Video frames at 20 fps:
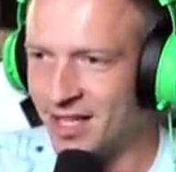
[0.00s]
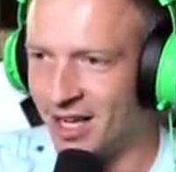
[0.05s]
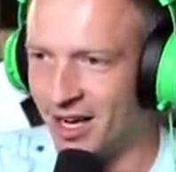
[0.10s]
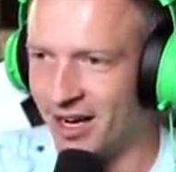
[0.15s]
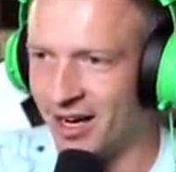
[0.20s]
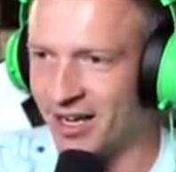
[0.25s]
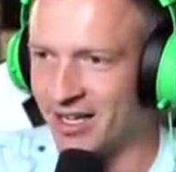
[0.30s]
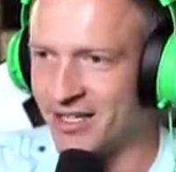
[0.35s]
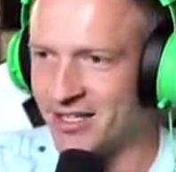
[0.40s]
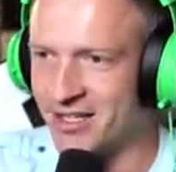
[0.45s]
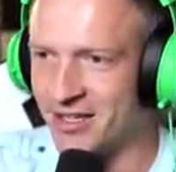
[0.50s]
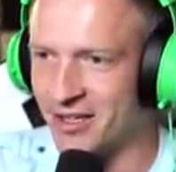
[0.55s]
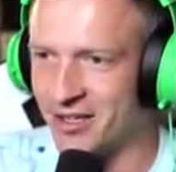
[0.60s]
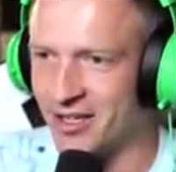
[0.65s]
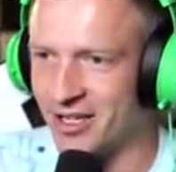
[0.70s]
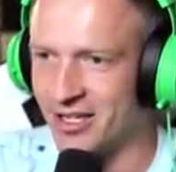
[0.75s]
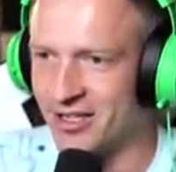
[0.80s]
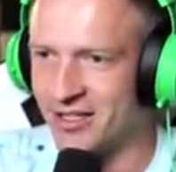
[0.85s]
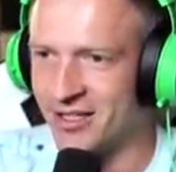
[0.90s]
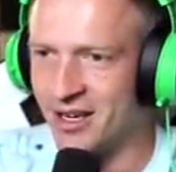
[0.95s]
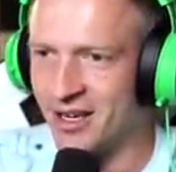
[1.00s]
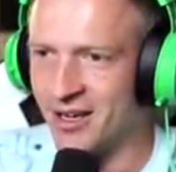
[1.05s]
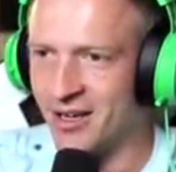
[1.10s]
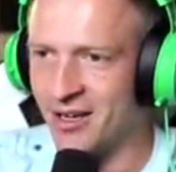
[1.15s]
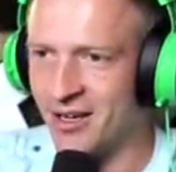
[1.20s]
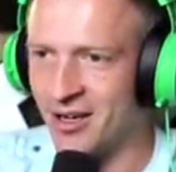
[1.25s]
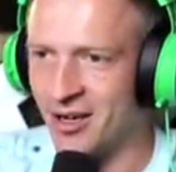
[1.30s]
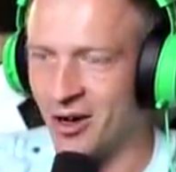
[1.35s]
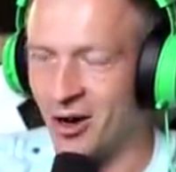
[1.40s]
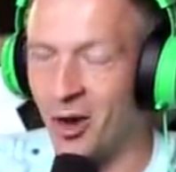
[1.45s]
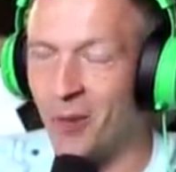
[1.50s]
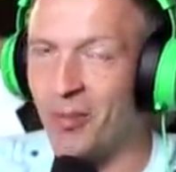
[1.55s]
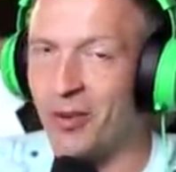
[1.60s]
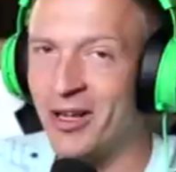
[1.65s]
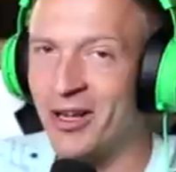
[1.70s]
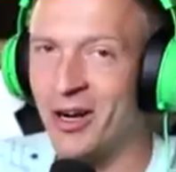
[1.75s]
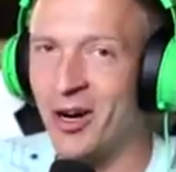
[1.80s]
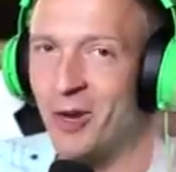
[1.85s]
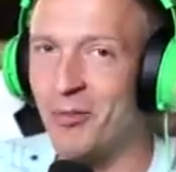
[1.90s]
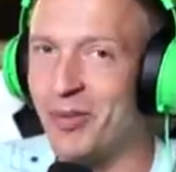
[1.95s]
All right, so let's
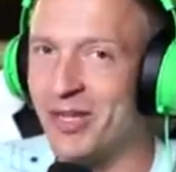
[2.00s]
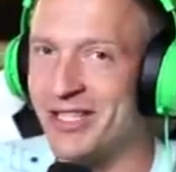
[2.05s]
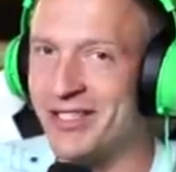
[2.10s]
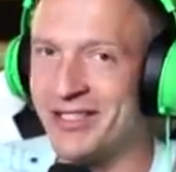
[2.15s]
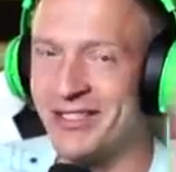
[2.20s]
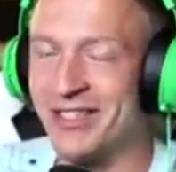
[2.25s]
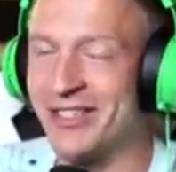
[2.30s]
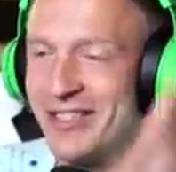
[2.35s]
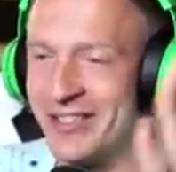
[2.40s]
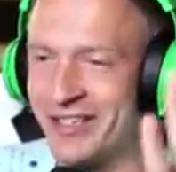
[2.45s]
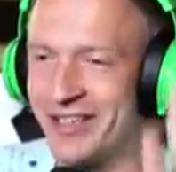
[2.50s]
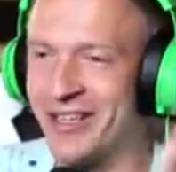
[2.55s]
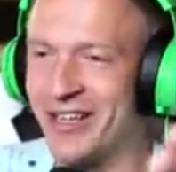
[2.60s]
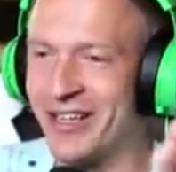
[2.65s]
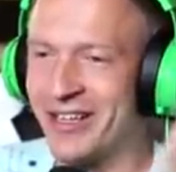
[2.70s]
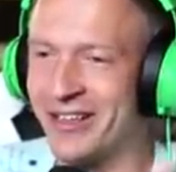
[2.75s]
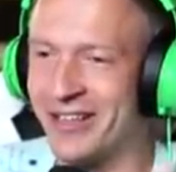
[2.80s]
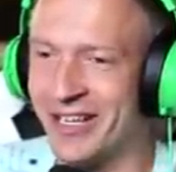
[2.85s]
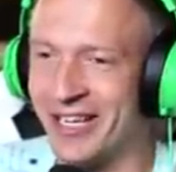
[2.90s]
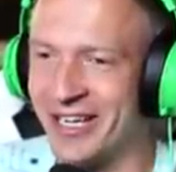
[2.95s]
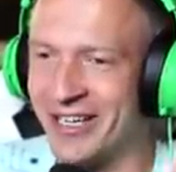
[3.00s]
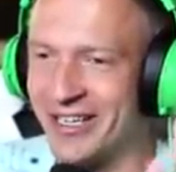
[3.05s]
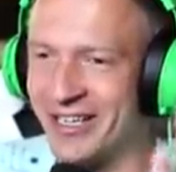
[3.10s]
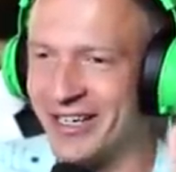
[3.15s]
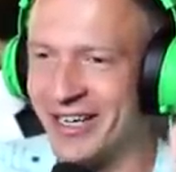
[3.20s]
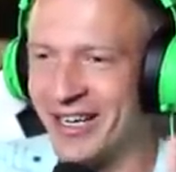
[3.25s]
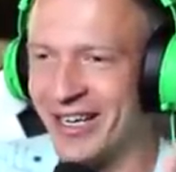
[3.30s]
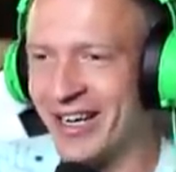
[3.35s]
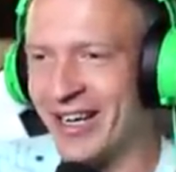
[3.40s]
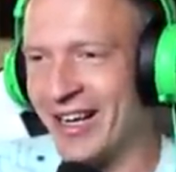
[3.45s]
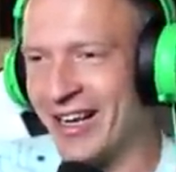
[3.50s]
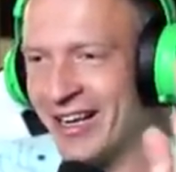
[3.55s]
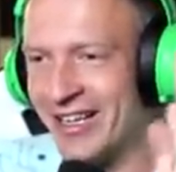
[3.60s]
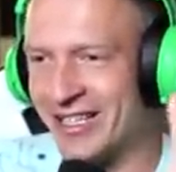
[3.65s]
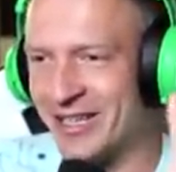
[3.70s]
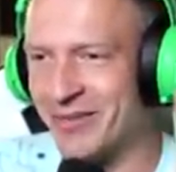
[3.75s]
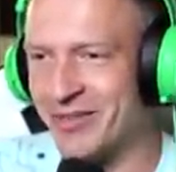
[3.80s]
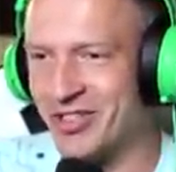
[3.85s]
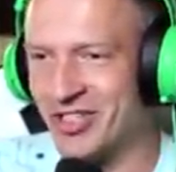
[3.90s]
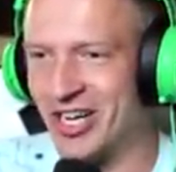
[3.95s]
hope it's as clear
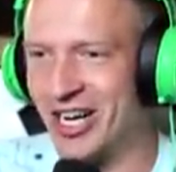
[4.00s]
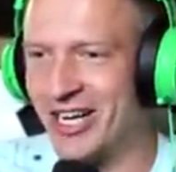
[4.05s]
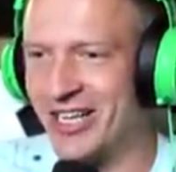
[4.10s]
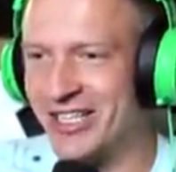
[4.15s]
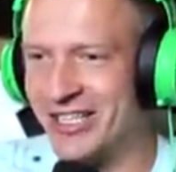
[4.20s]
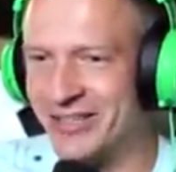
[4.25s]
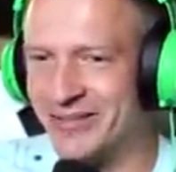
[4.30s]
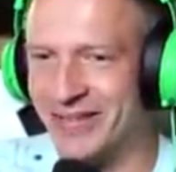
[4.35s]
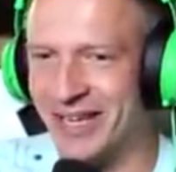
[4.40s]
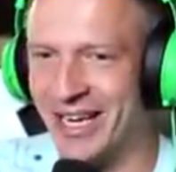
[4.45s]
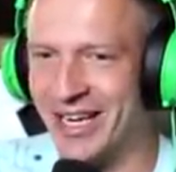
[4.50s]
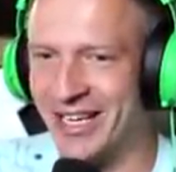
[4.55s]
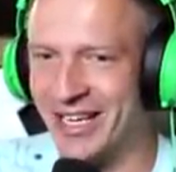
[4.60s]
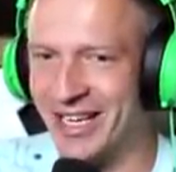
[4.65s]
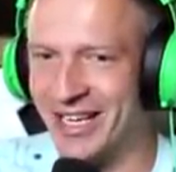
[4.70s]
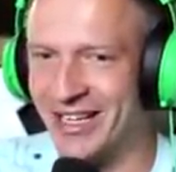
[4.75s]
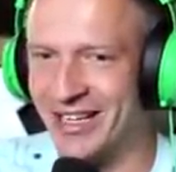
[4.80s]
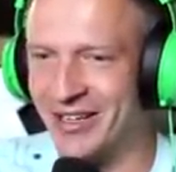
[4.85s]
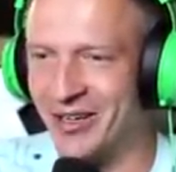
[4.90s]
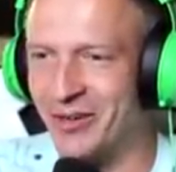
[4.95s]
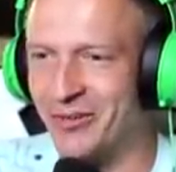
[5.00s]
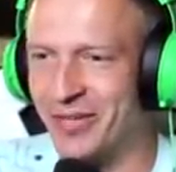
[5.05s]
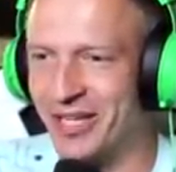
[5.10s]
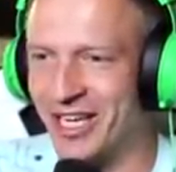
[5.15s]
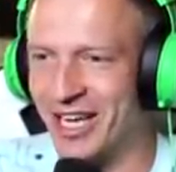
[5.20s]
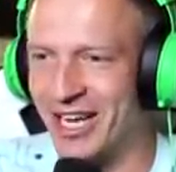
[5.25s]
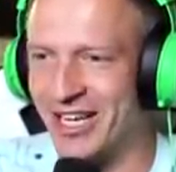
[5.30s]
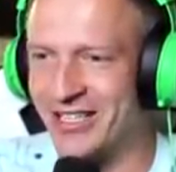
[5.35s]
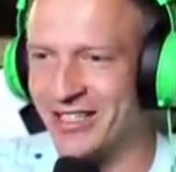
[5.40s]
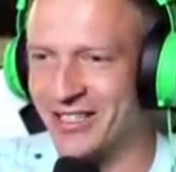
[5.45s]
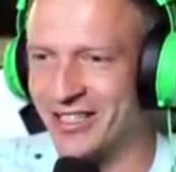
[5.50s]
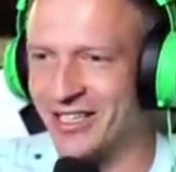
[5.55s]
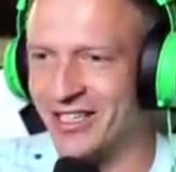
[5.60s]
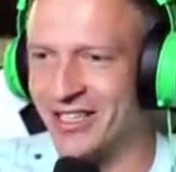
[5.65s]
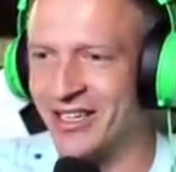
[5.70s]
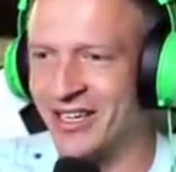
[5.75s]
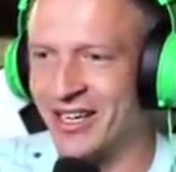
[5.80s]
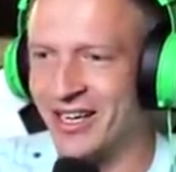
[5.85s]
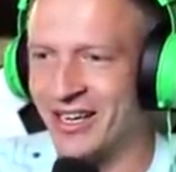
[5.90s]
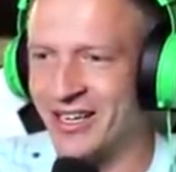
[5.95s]
as I'm trying to make it. Hope you guys
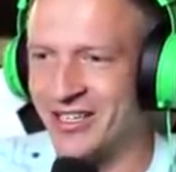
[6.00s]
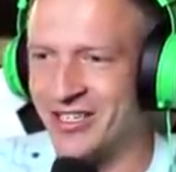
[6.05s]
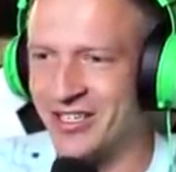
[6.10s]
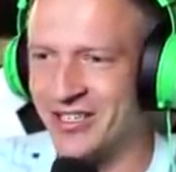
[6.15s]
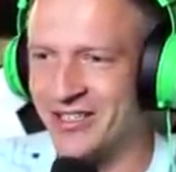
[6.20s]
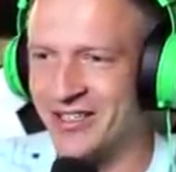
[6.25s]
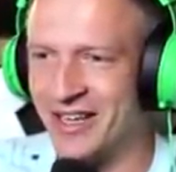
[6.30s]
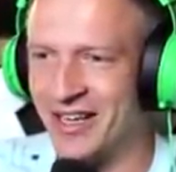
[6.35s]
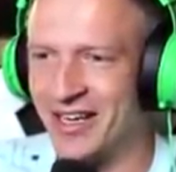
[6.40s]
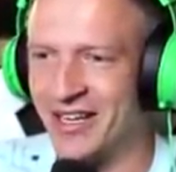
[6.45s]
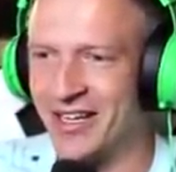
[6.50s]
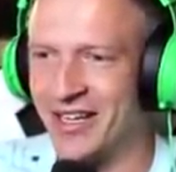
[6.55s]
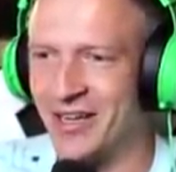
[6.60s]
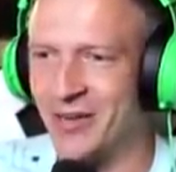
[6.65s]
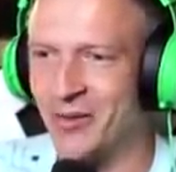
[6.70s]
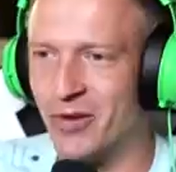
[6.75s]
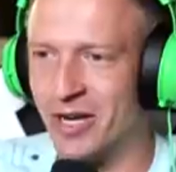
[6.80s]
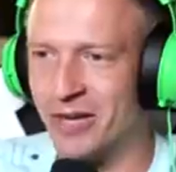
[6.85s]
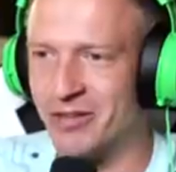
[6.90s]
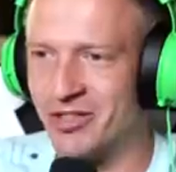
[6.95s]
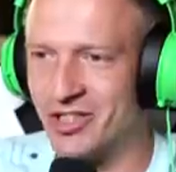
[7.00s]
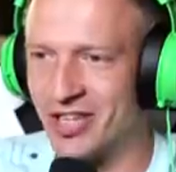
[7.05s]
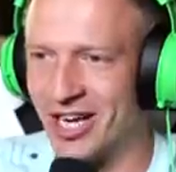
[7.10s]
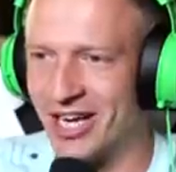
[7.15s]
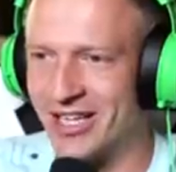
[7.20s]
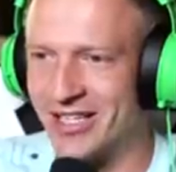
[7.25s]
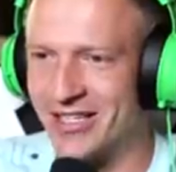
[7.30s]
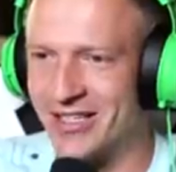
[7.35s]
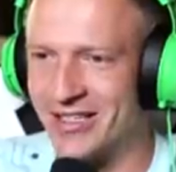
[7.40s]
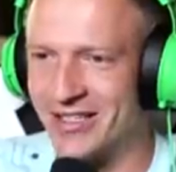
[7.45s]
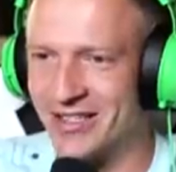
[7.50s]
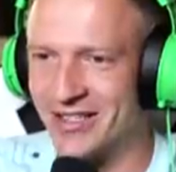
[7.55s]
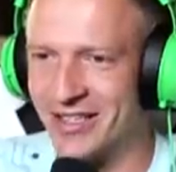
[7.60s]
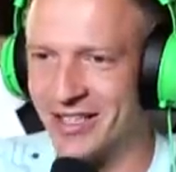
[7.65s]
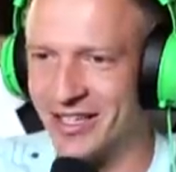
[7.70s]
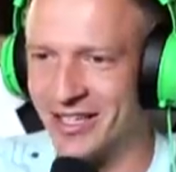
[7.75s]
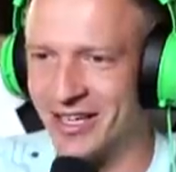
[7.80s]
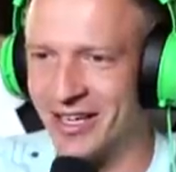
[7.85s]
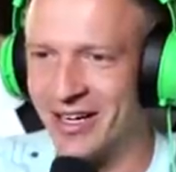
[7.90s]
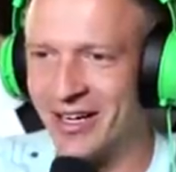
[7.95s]
are understanding what I'm trying to do
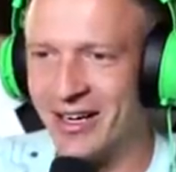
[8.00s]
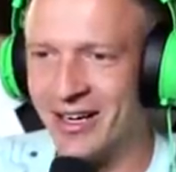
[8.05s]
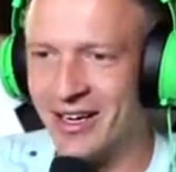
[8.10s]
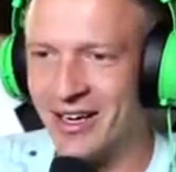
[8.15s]
here.